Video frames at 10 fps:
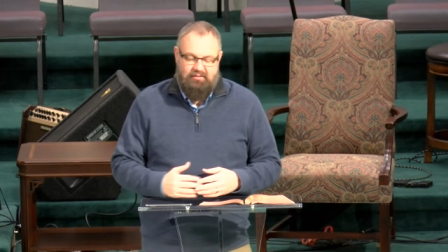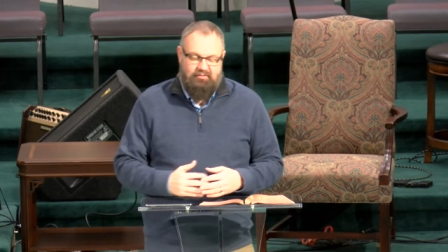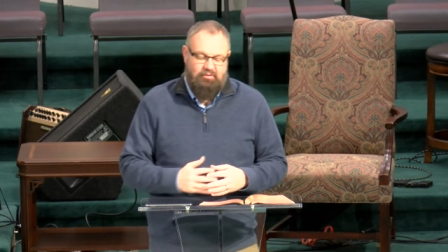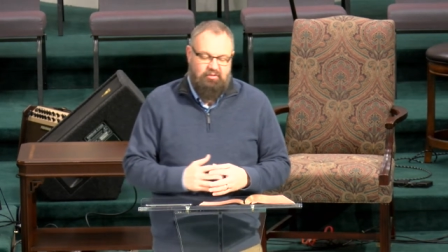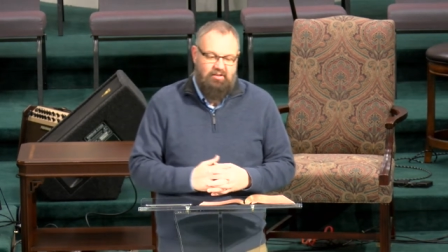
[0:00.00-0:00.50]

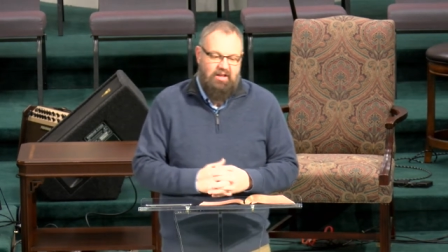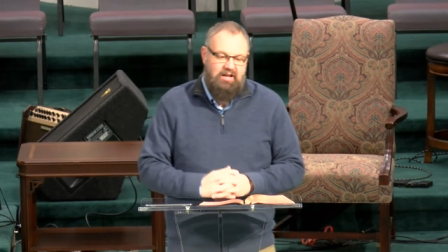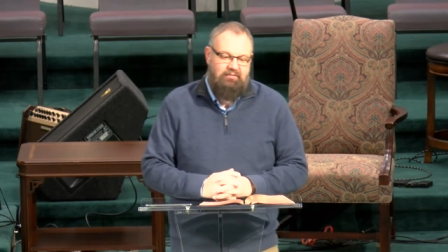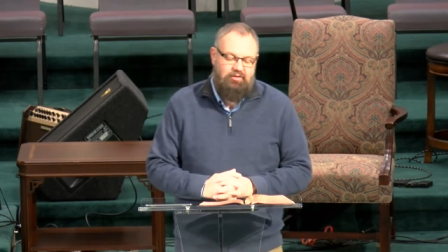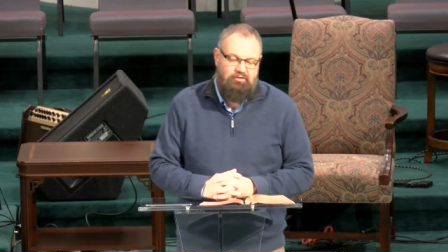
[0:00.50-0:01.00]
And so he's the
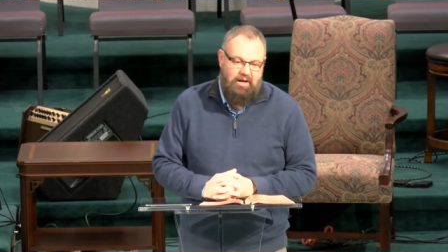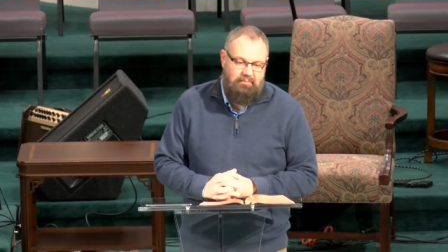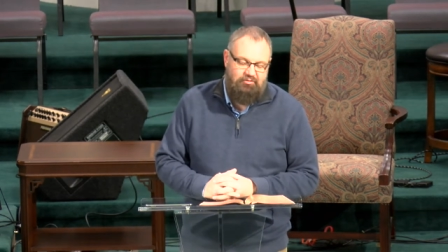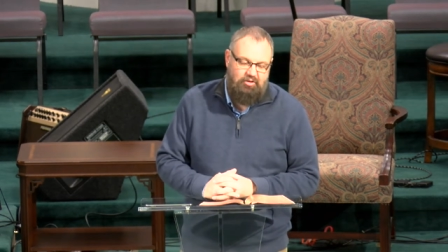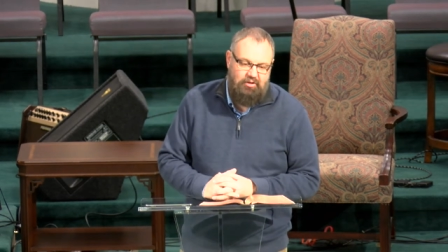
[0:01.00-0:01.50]
line of the
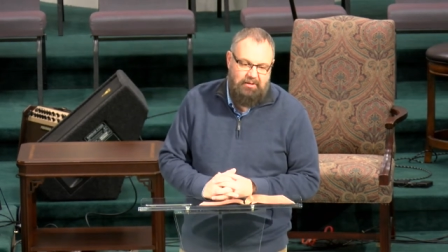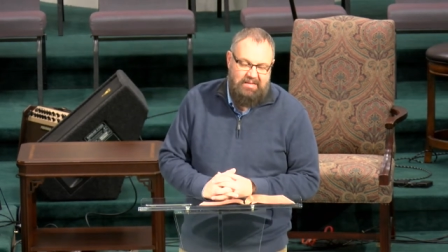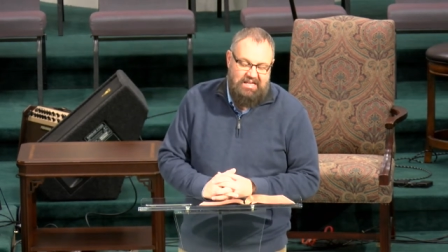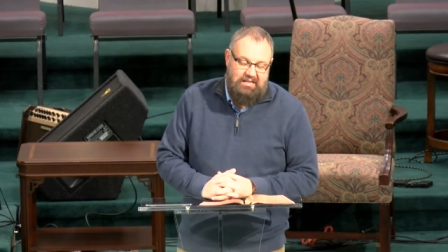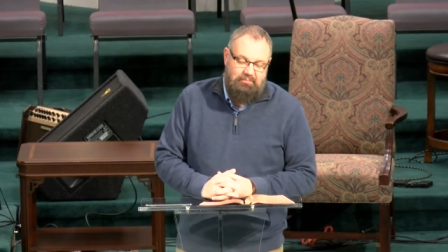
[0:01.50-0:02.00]
tribe of Judah.
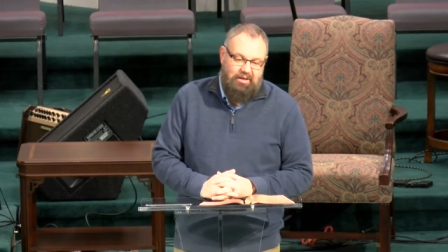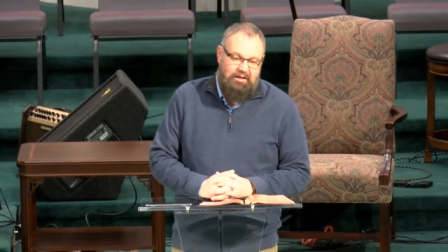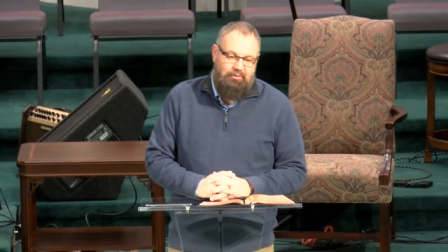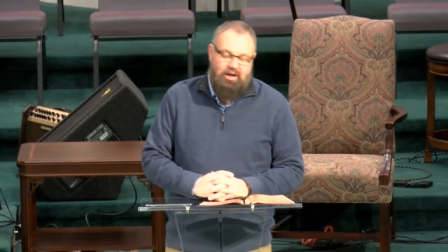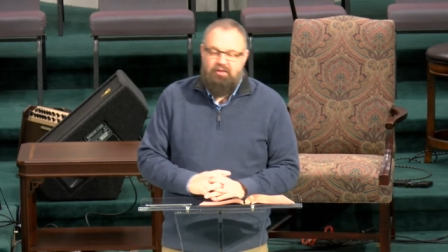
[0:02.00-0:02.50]

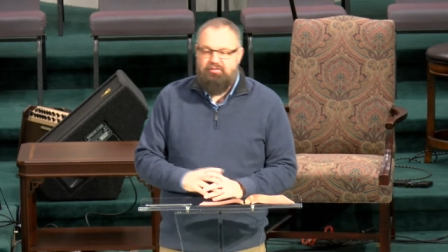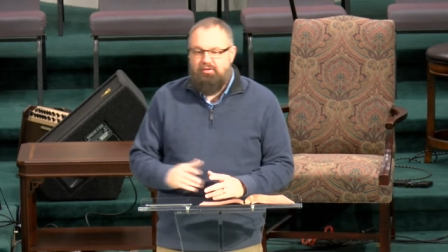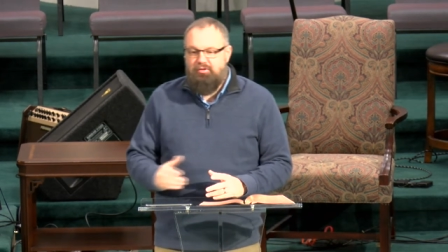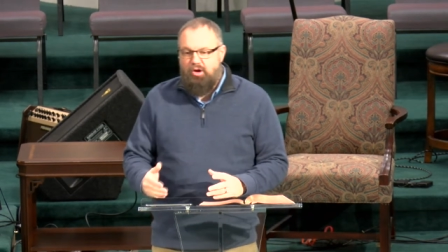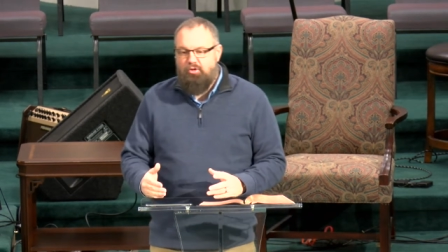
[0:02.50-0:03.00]
But we
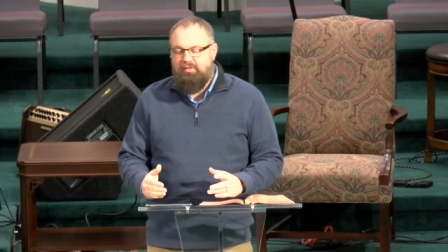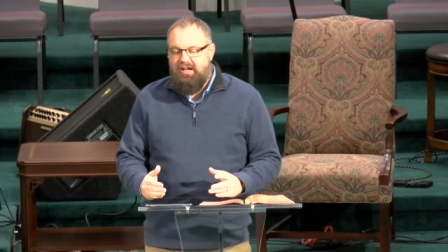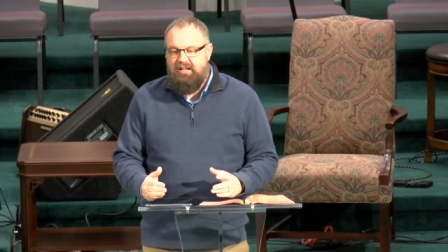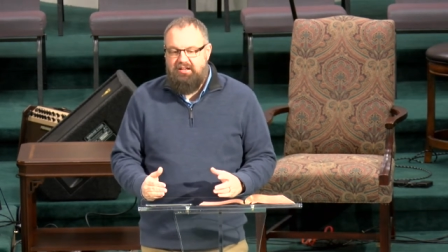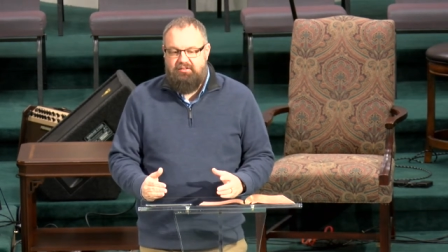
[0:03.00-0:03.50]
also note
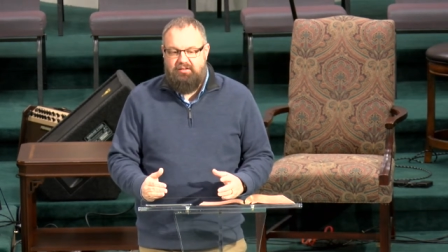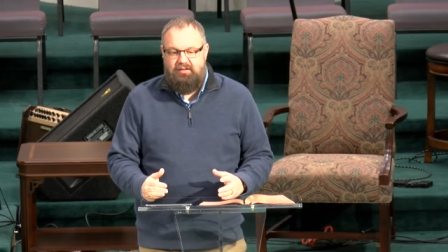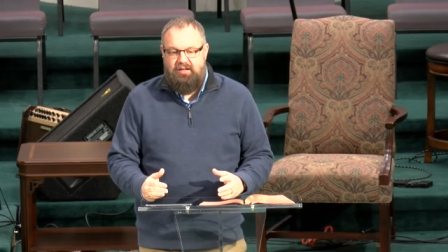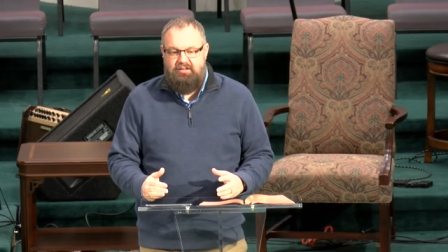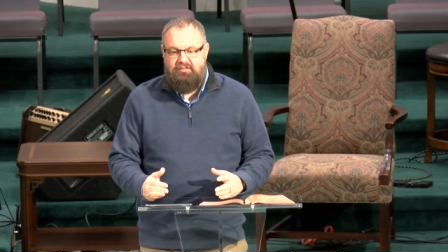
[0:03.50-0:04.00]
that he's, the,
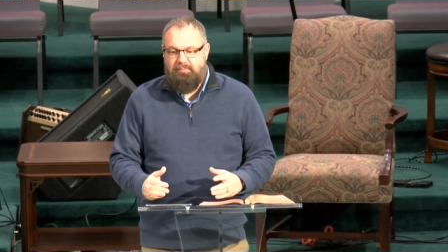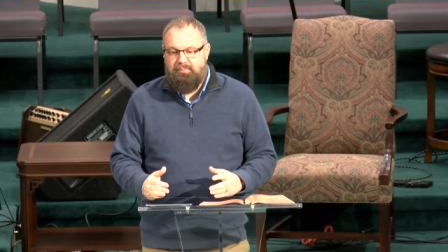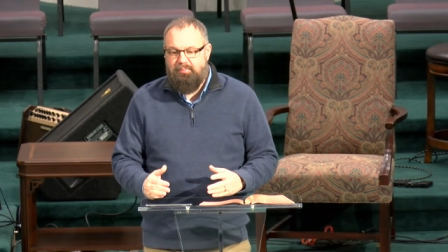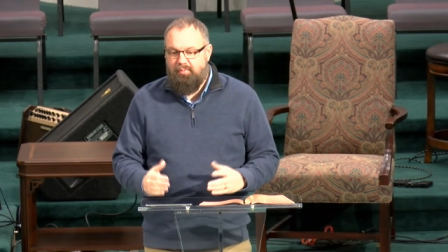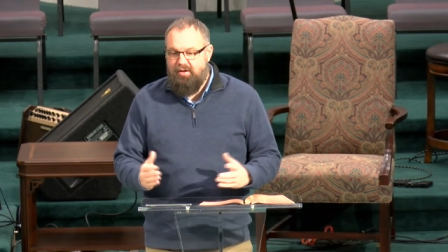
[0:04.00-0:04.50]
he's a
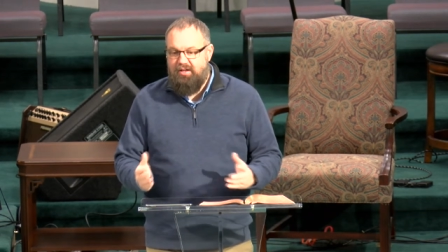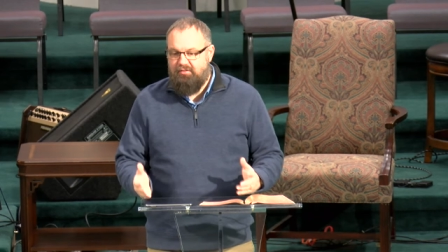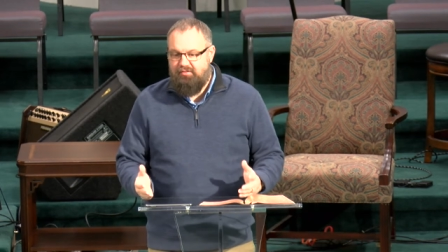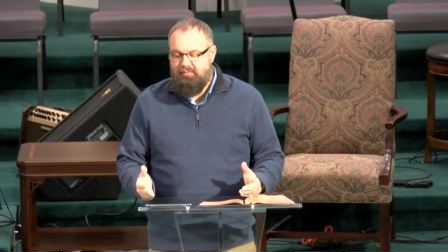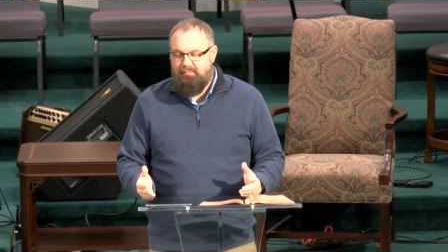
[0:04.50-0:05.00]

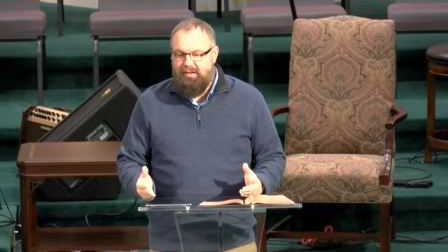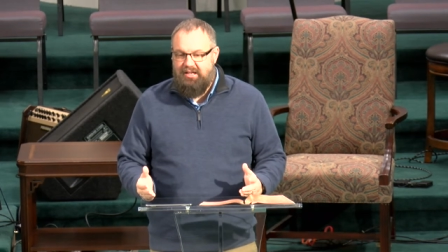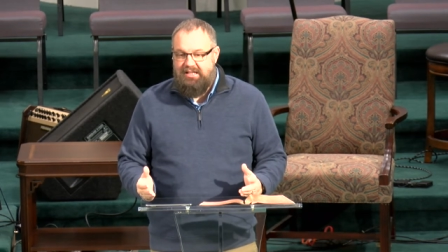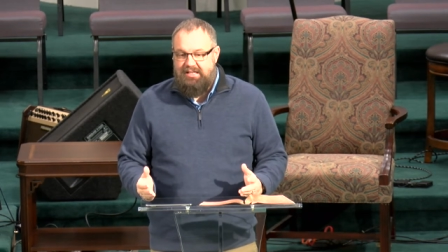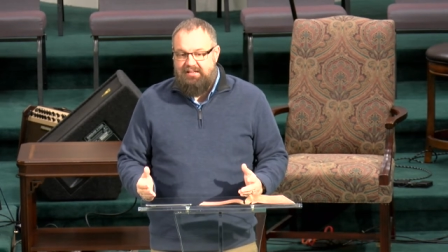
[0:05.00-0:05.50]
priest,
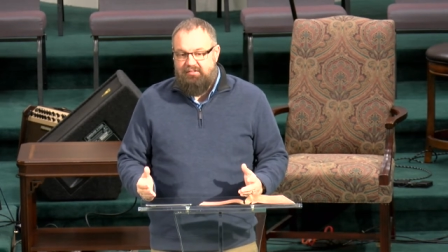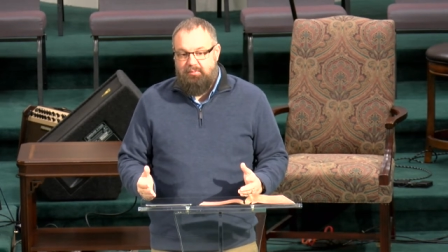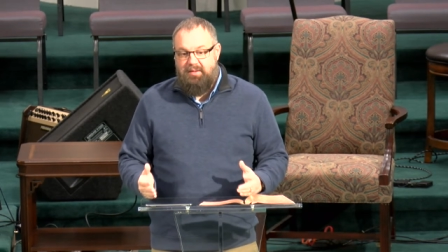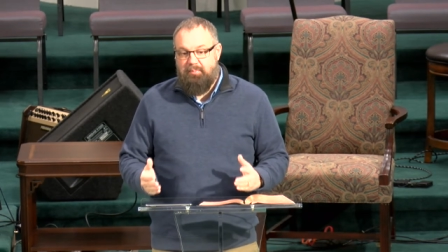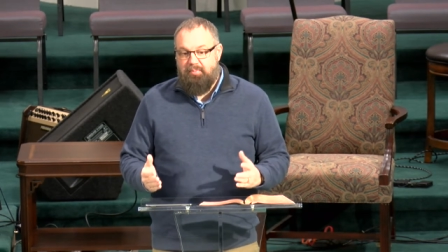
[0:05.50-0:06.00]
but to
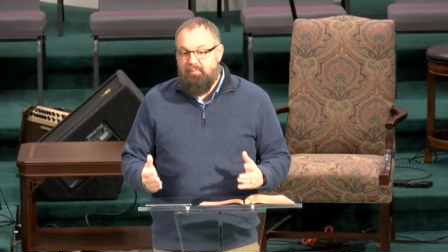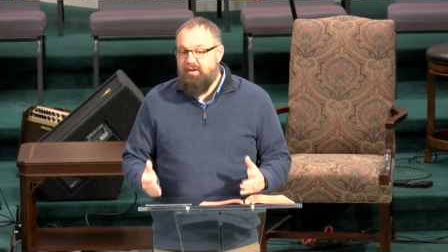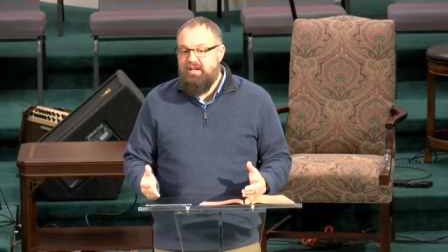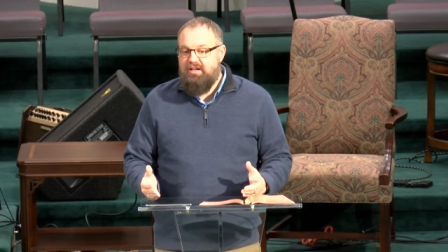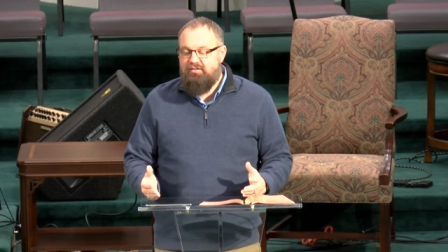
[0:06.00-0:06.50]
be a
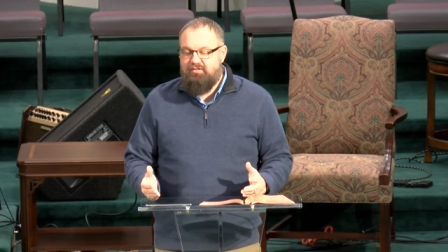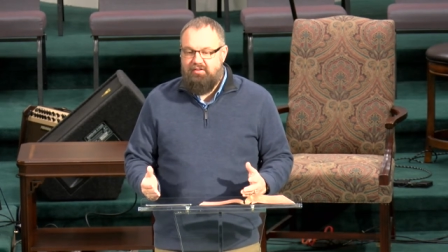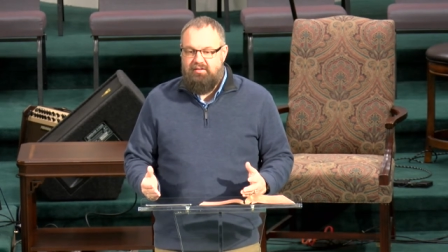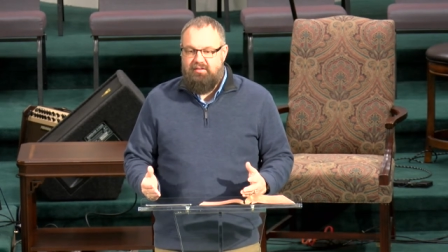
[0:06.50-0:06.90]
priest